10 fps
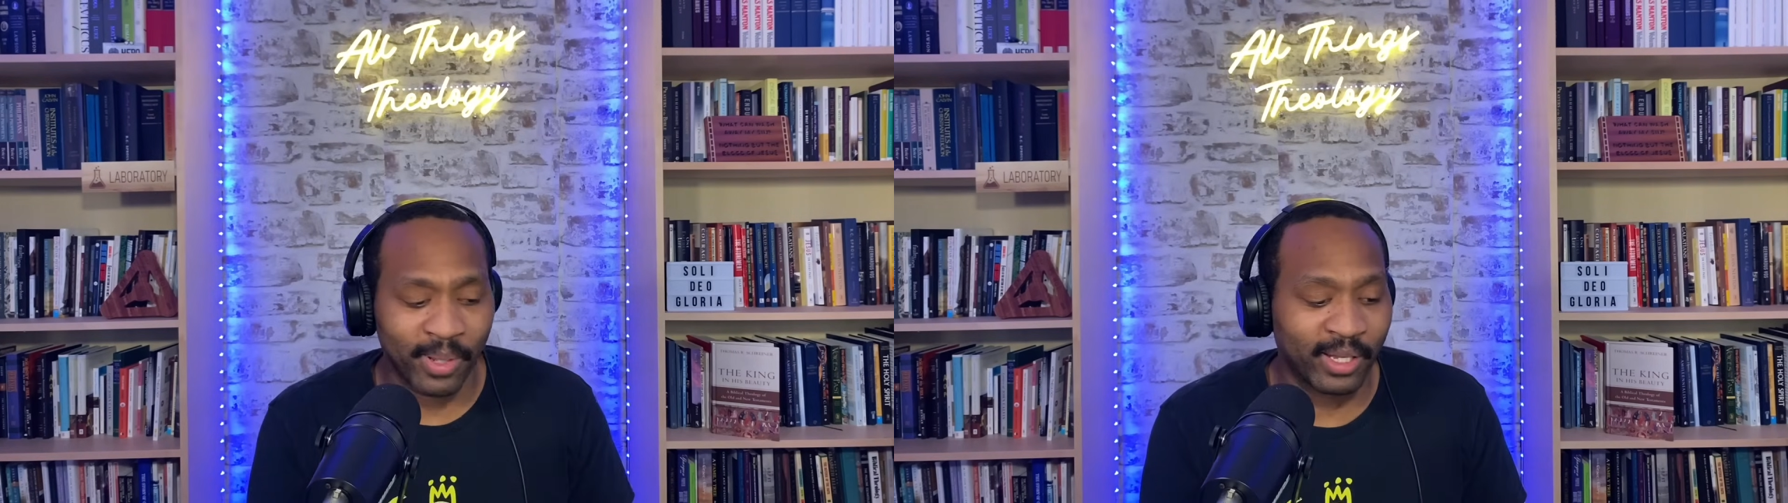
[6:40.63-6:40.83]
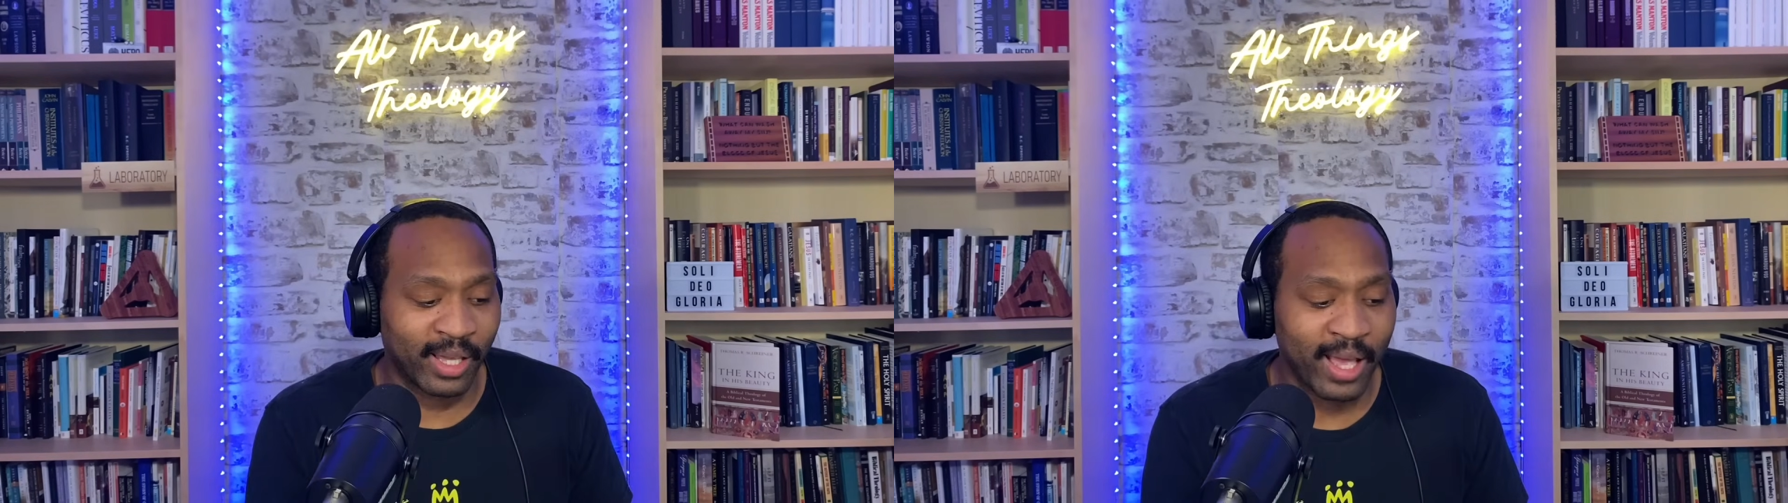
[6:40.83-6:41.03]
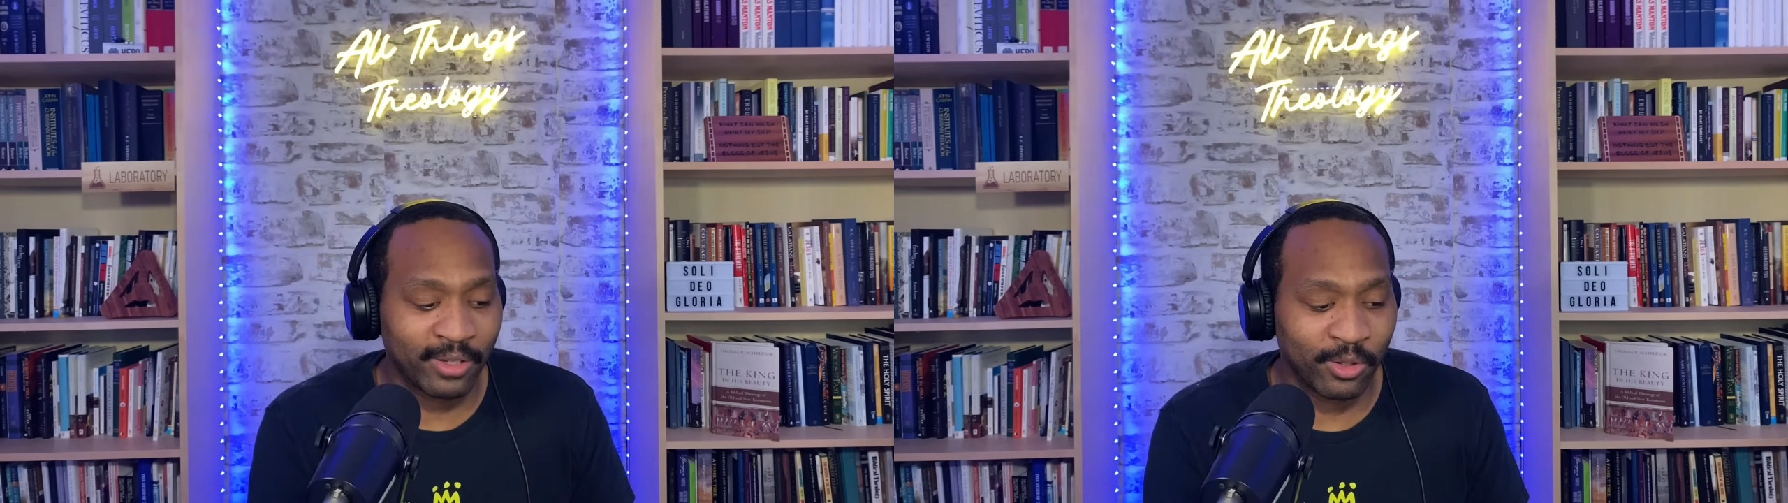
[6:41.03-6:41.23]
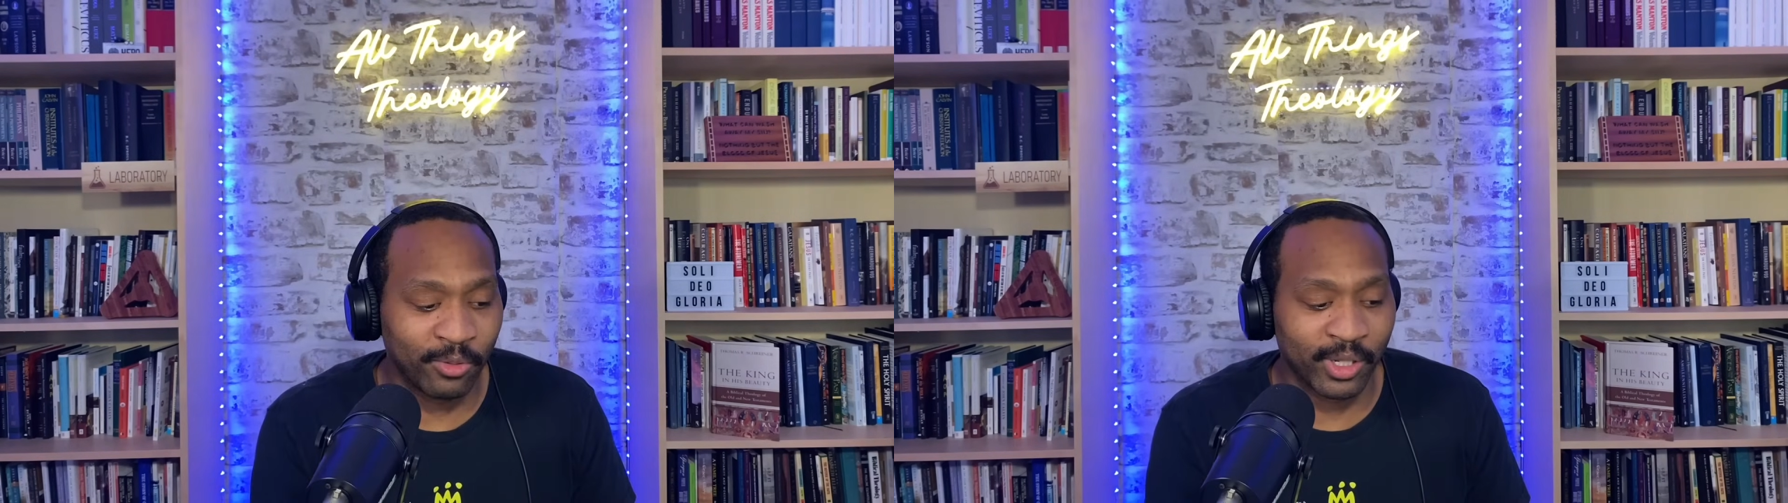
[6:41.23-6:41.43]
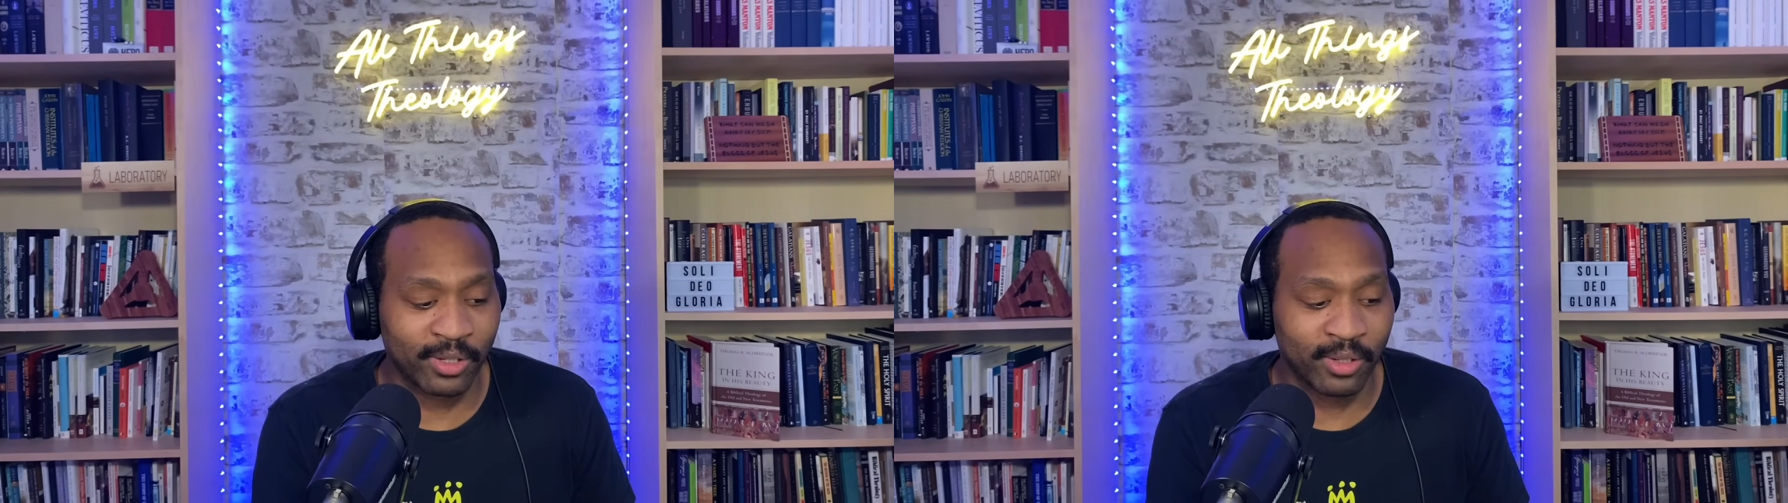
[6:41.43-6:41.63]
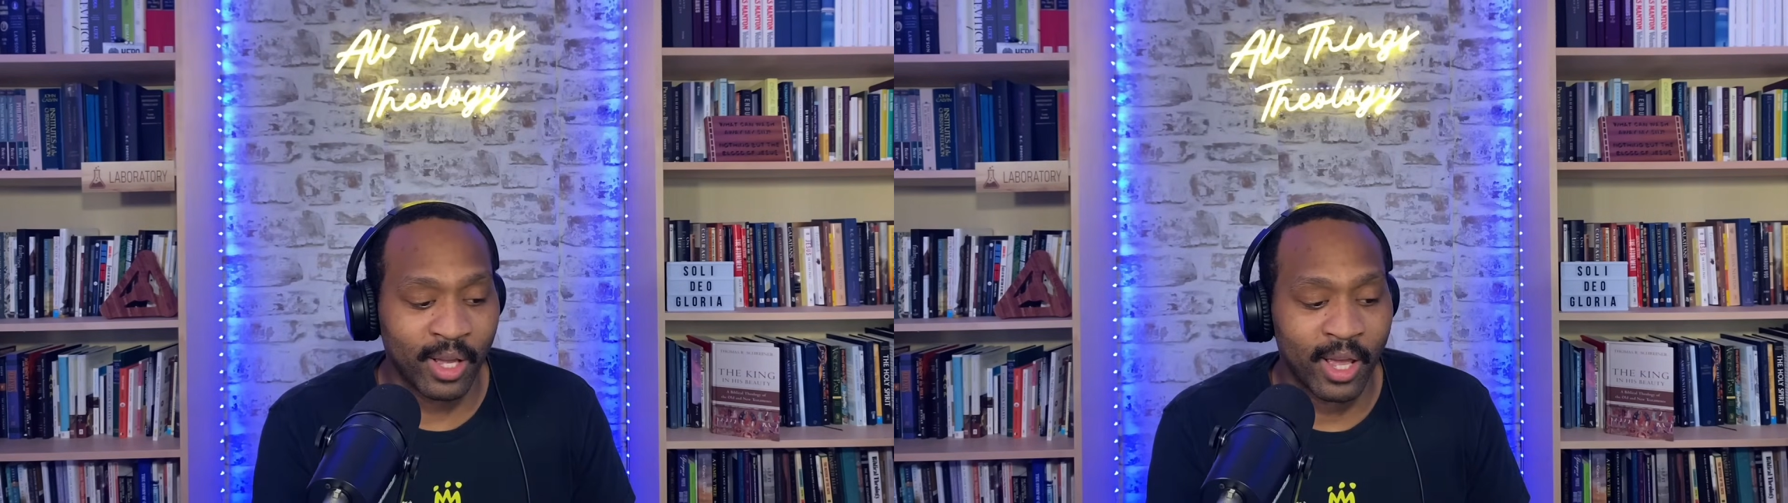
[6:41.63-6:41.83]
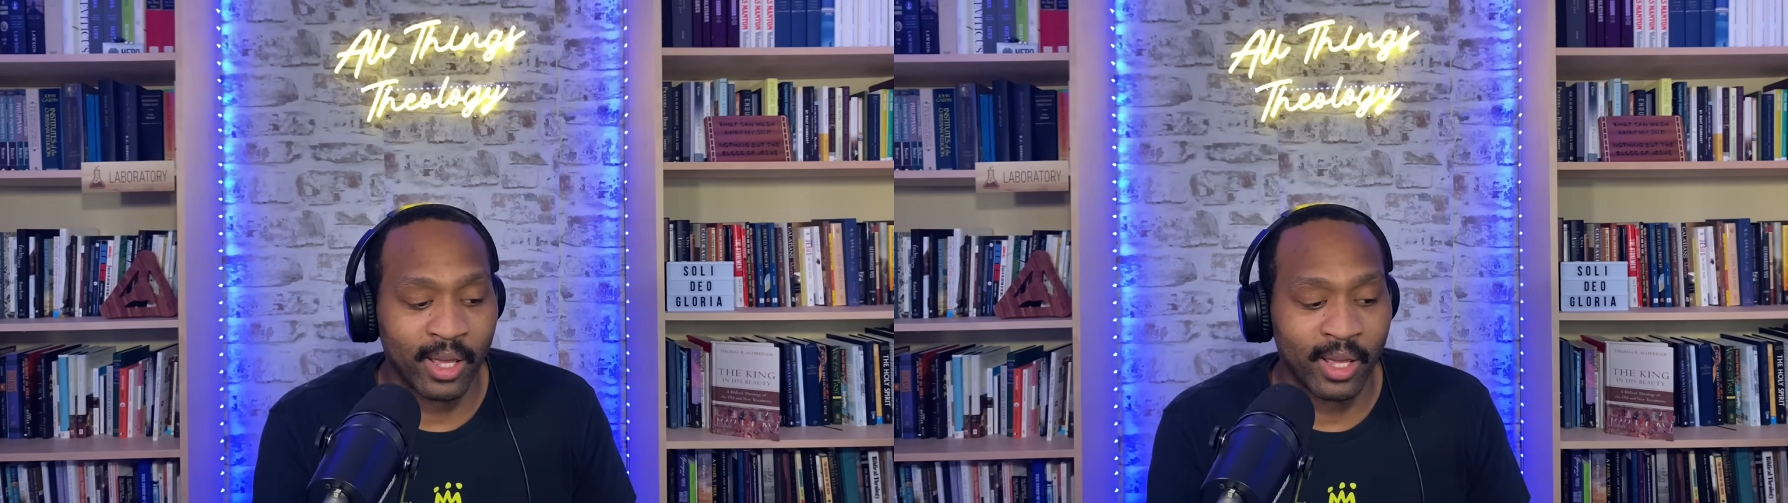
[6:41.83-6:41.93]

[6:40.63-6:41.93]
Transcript: But in case you just